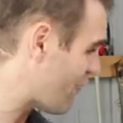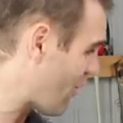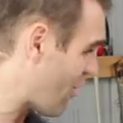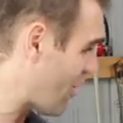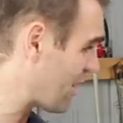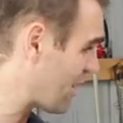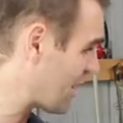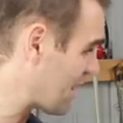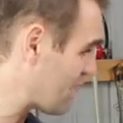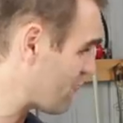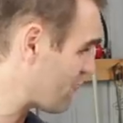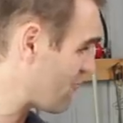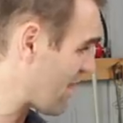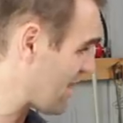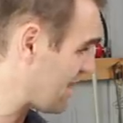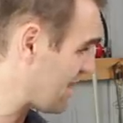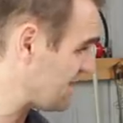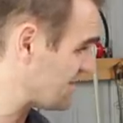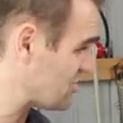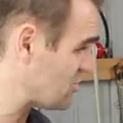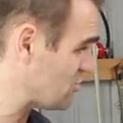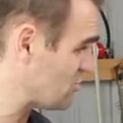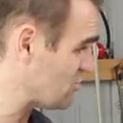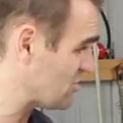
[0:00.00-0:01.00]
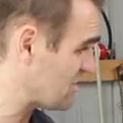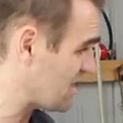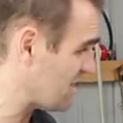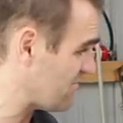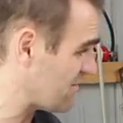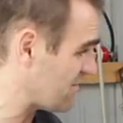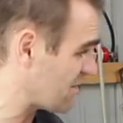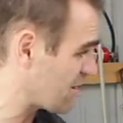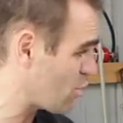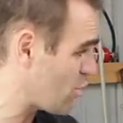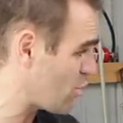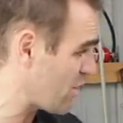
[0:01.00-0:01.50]
finally ready to give
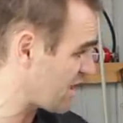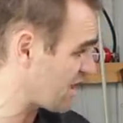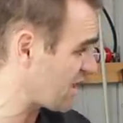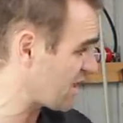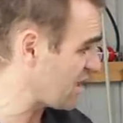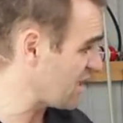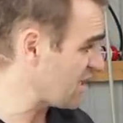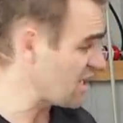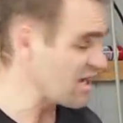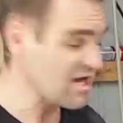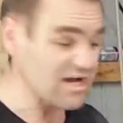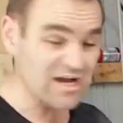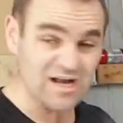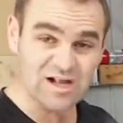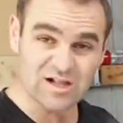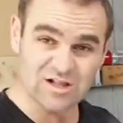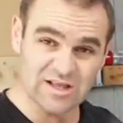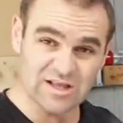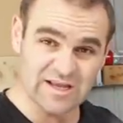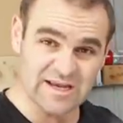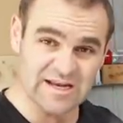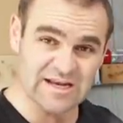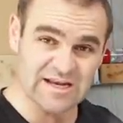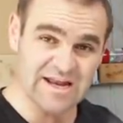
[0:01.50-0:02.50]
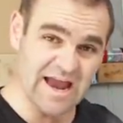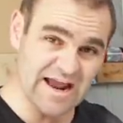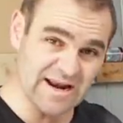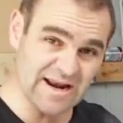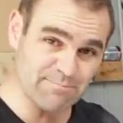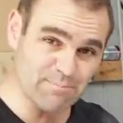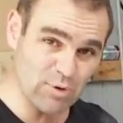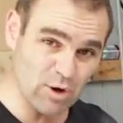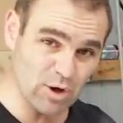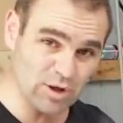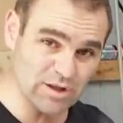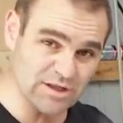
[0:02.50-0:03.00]
it a quick clean and a
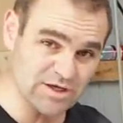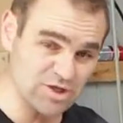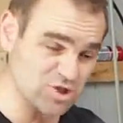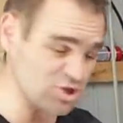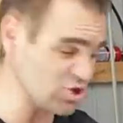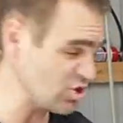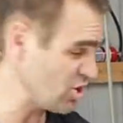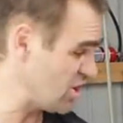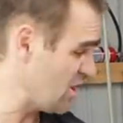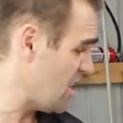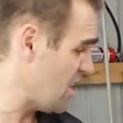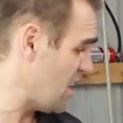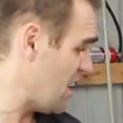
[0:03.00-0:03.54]
polish.